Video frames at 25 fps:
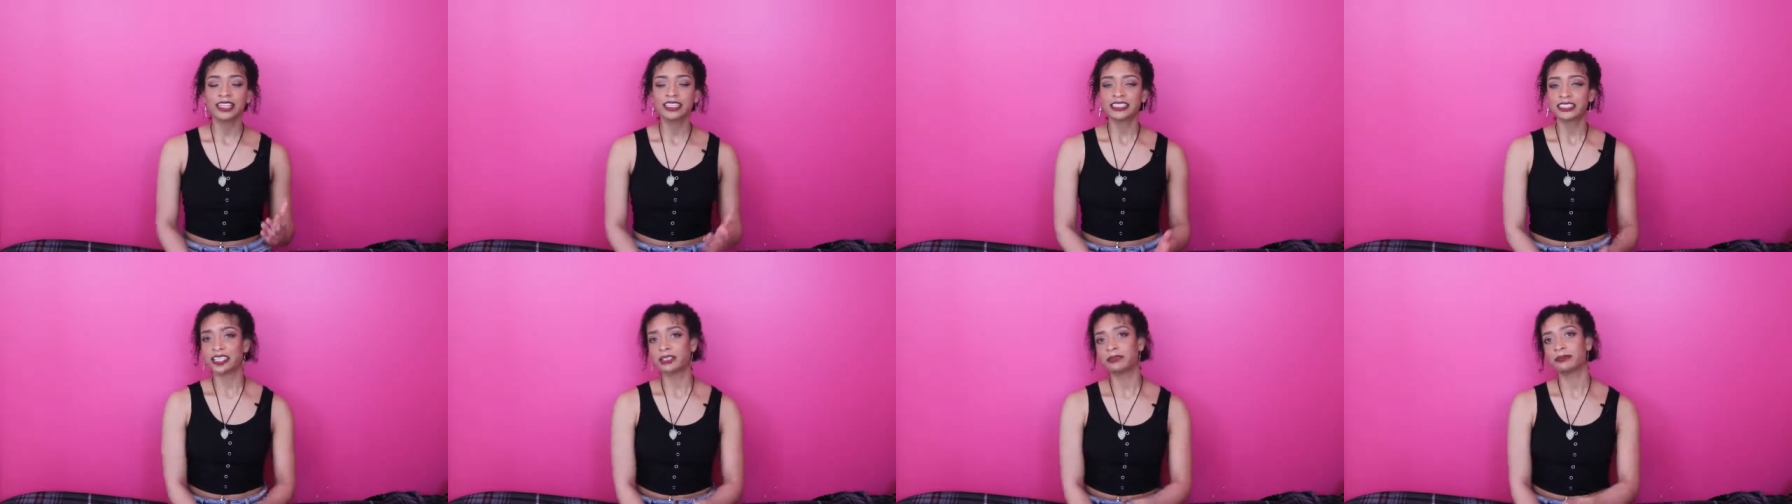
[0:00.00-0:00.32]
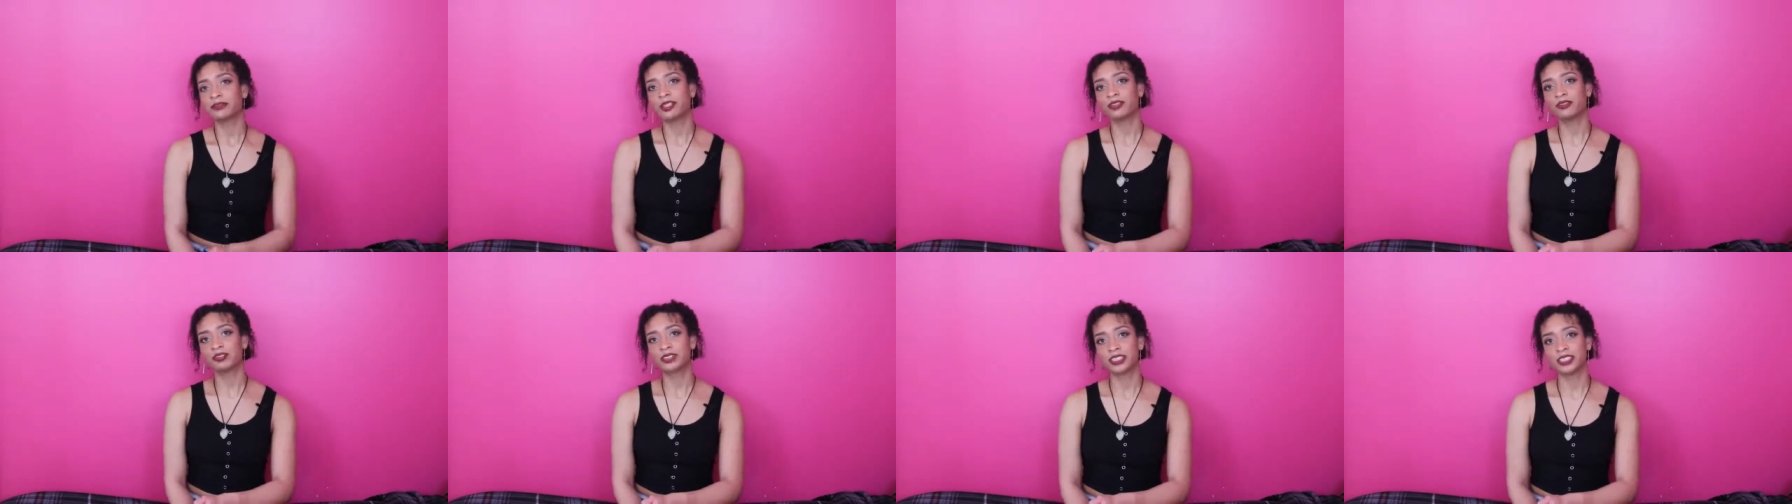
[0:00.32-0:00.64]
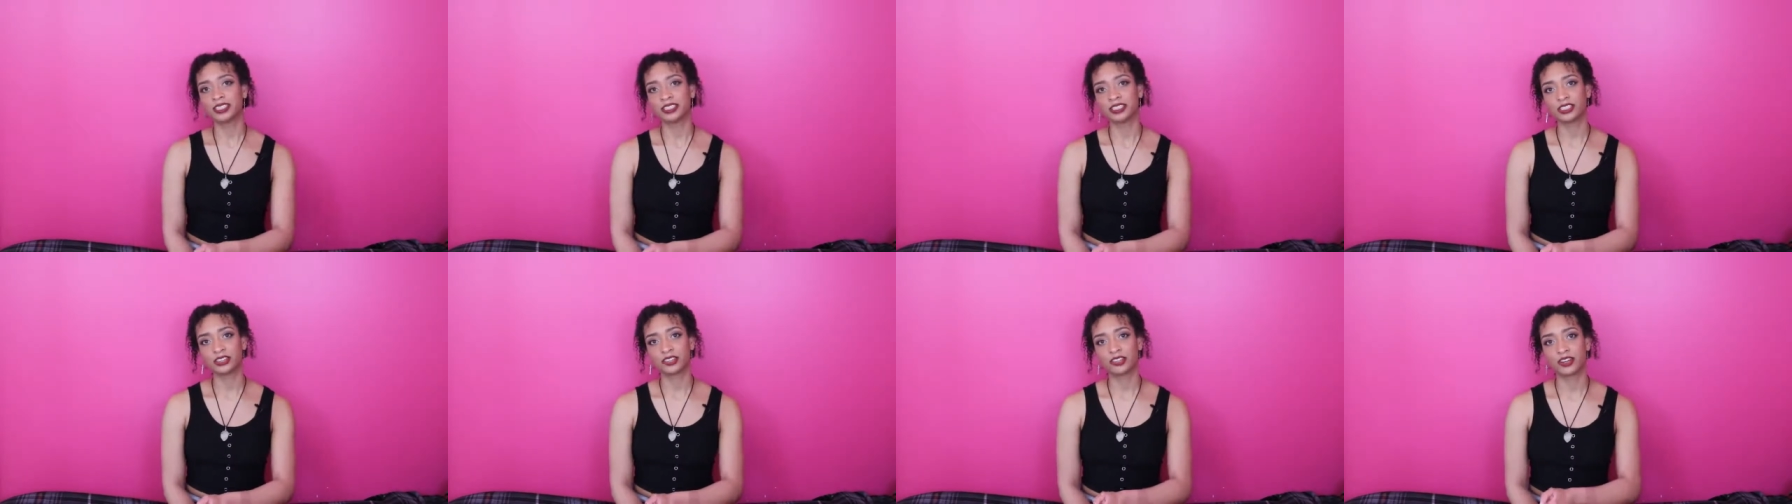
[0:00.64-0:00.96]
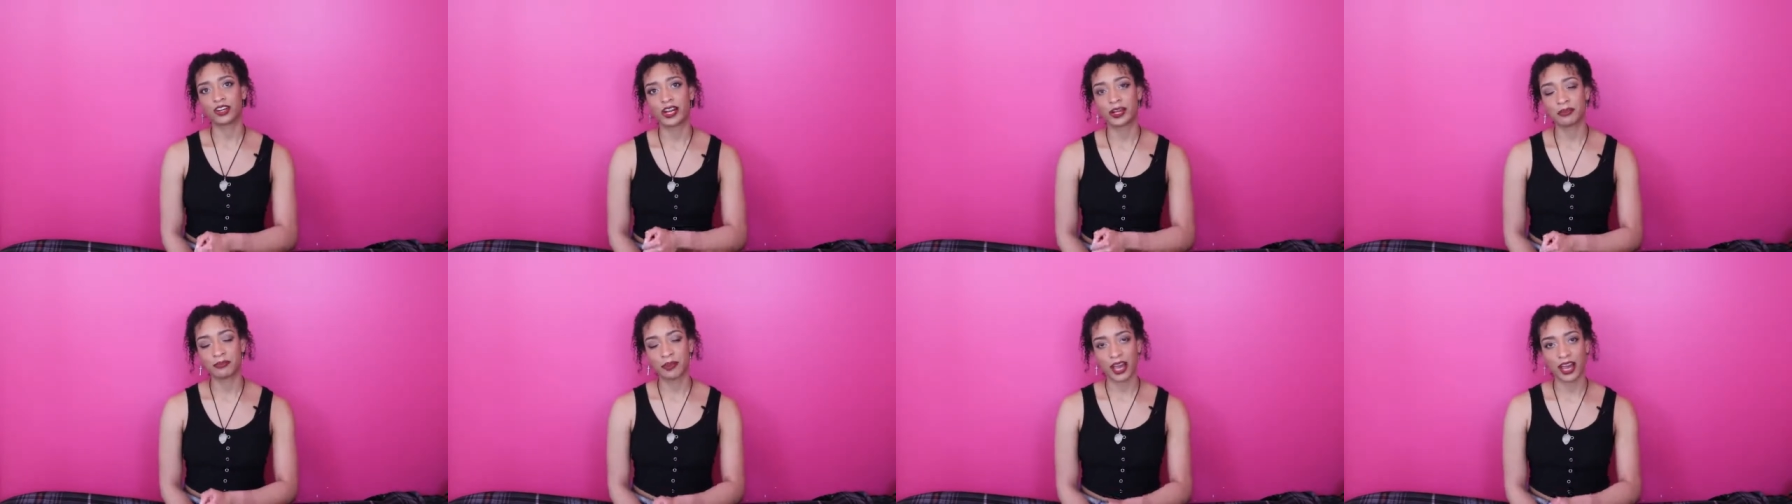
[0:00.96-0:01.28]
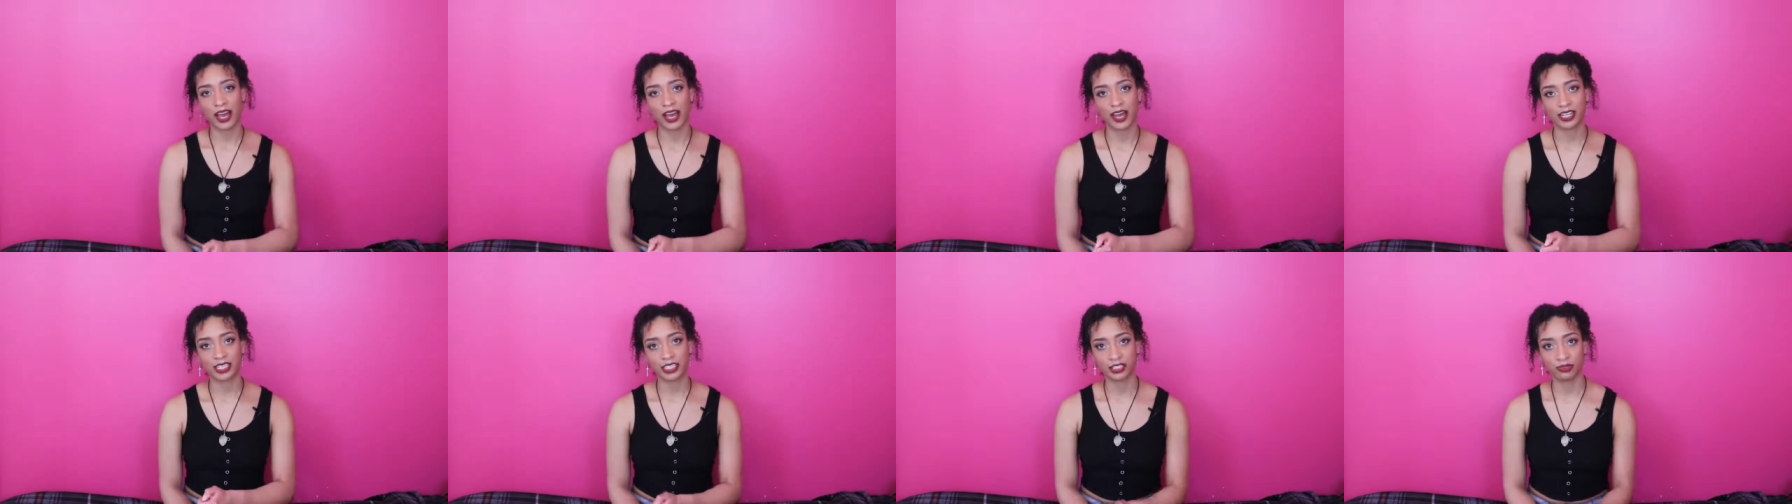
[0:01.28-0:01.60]
Same thing with Instagram
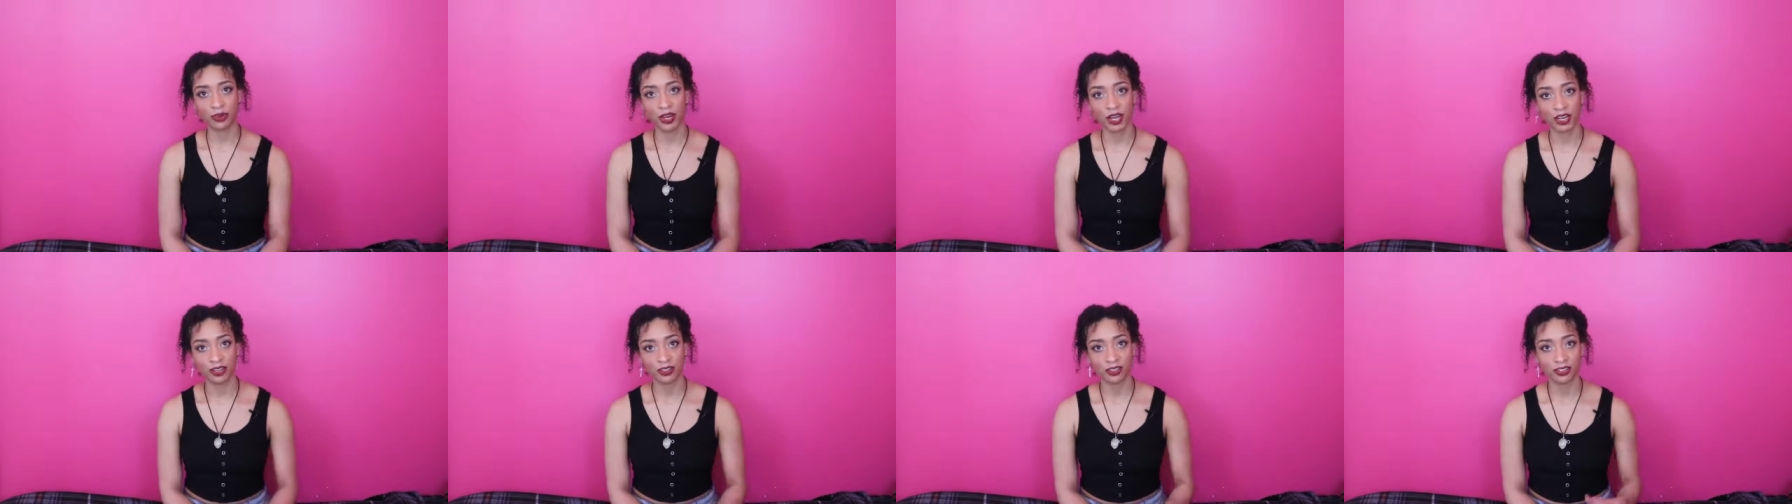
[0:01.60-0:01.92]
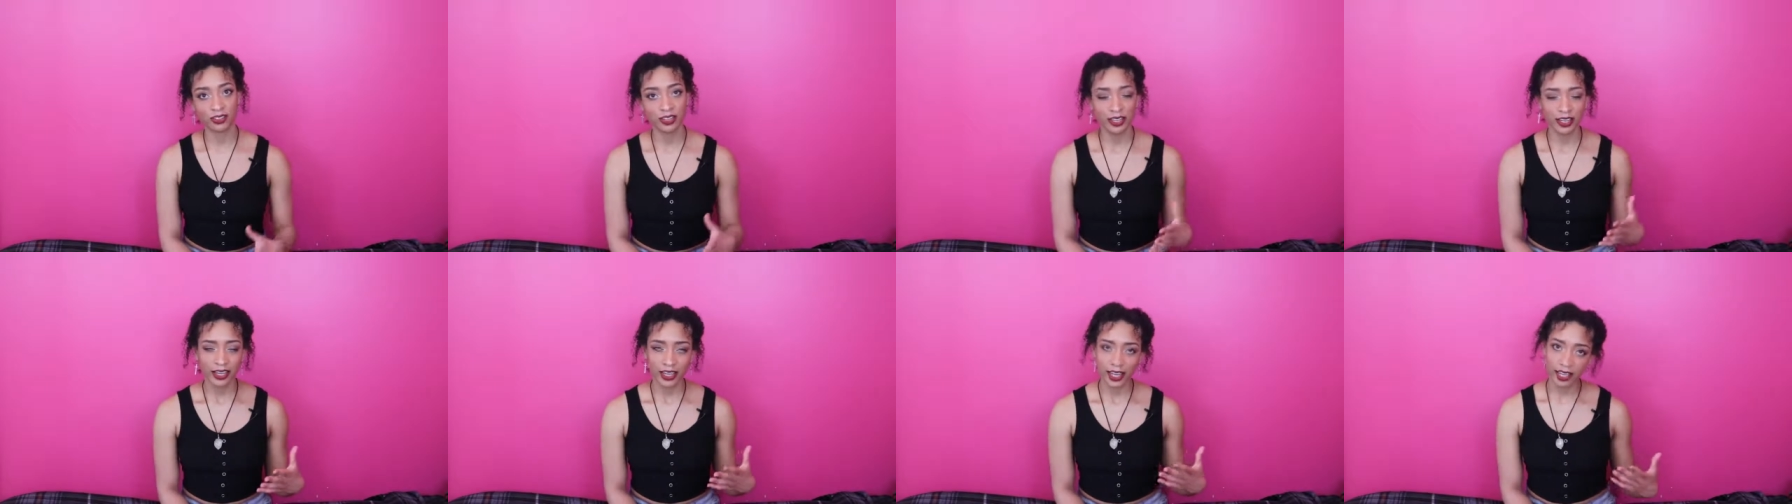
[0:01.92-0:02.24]
as well.